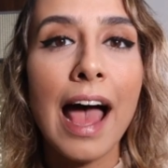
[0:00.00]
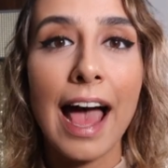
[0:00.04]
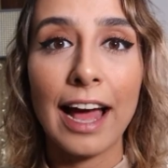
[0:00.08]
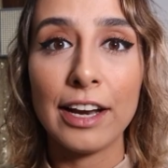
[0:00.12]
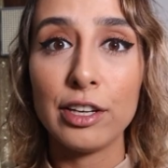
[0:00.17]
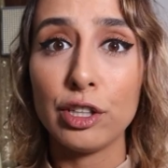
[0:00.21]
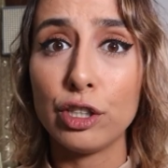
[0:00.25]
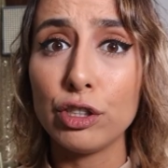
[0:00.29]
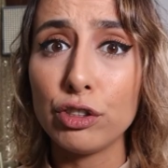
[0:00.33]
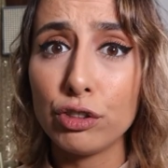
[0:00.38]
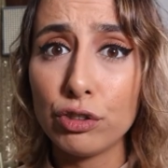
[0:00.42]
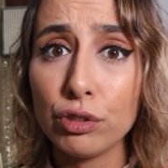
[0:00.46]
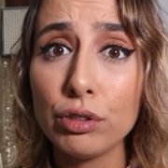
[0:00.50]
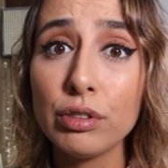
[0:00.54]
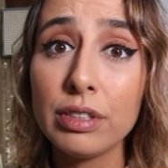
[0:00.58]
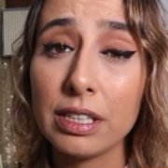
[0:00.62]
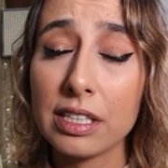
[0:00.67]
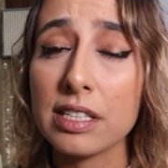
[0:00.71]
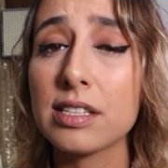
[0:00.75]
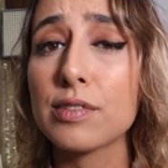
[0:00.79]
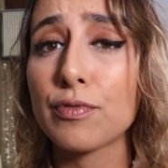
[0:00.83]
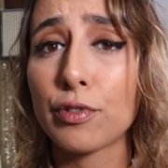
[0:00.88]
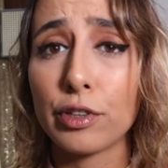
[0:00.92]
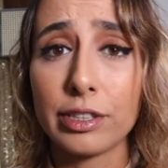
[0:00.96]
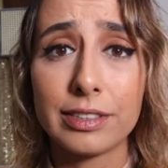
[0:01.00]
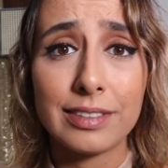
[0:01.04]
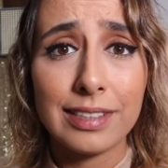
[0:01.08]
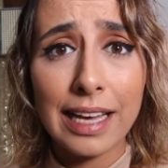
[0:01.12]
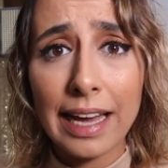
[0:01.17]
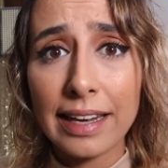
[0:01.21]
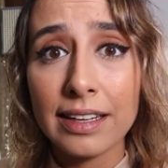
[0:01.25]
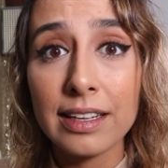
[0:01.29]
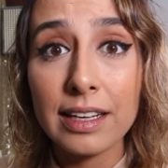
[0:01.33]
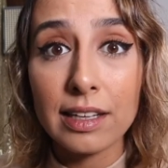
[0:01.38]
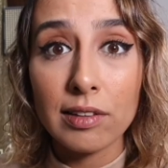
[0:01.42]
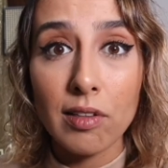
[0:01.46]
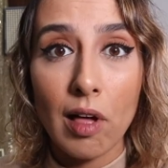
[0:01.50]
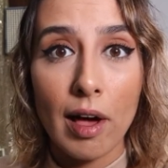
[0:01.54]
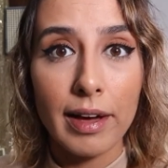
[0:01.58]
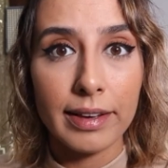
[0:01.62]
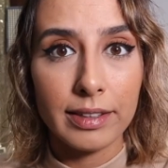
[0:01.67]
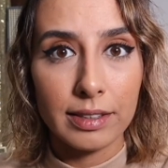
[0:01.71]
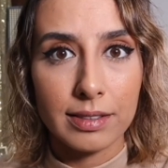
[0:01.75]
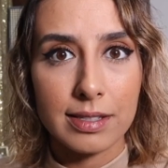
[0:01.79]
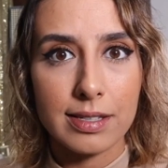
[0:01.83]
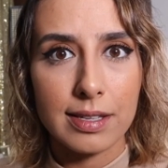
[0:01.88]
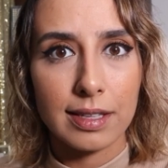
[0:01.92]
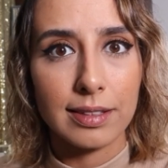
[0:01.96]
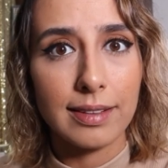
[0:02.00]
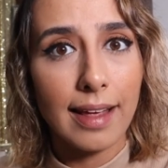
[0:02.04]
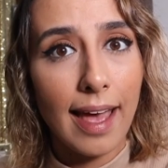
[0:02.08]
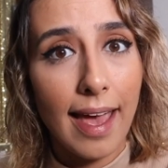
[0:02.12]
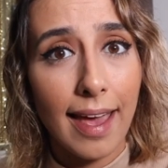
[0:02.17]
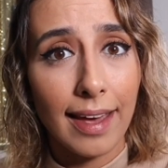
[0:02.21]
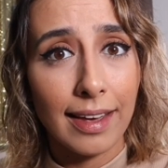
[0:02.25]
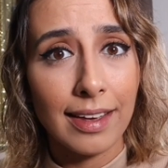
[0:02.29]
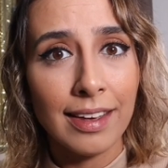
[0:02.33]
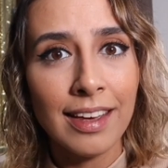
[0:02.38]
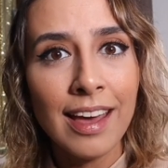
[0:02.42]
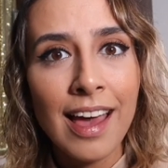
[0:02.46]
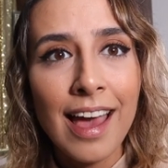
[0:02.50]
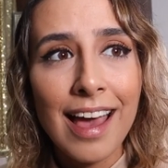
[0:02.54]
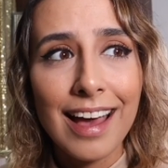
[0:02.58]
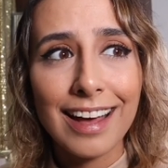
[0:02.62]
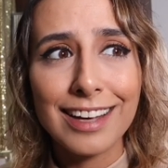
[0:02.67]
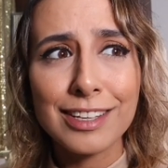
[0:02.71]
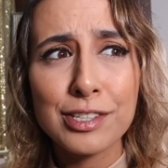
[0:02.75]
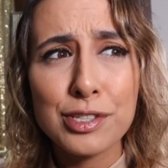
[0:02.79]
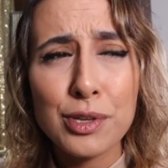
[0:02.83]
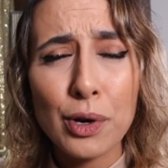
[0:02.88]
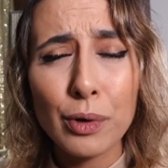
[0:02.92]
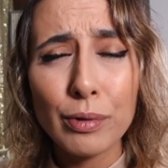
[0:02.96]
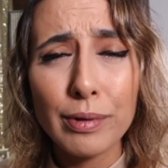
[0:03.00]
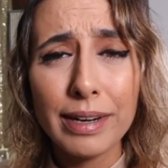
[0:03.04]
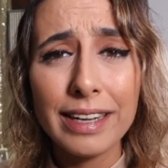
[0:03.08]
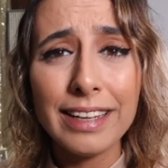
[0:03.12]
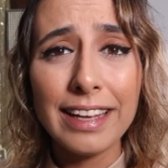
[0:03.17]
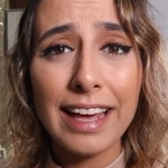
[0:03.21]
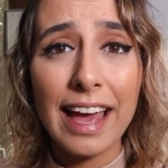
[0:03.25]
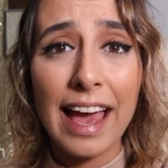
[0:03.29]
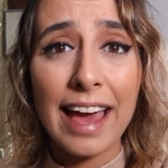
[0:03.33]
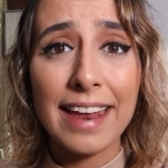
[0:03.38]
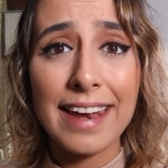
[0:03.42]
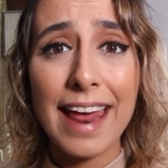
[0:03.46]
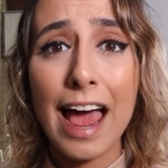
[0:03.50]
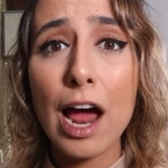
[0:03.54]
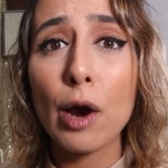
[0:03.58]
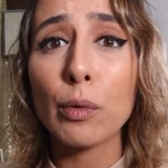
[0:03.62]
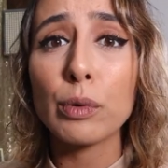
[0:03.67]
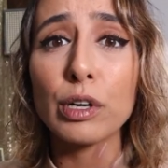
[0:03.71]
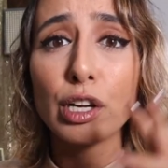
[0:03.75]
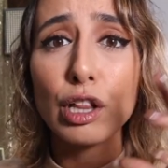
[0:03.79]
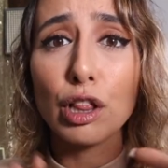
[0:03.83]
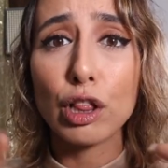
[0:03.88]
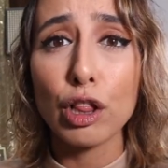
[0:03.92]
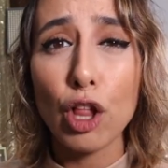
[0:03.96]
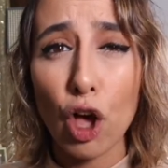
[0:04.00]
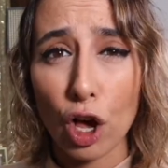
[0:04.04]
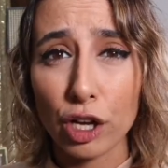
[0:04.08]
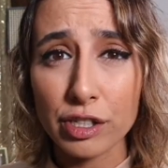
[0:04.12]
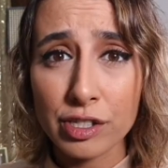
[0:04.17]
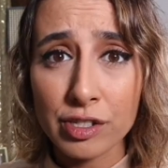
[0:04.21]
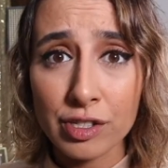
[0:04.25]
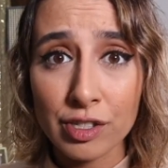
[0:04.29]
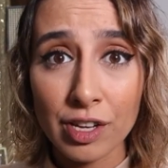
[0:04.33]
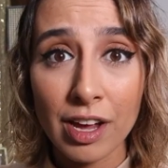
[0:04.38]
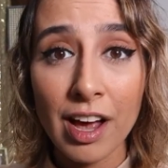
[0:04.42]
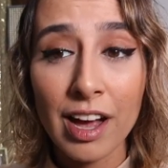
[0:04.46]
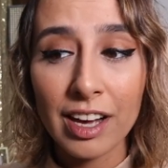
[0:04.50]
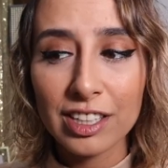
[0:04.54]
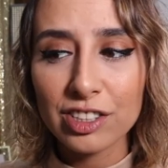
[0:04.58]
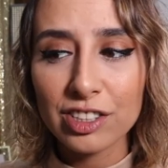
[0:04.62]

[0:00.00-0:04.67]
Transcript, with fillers: and you do this for 10 clients a day, it's already an hour lost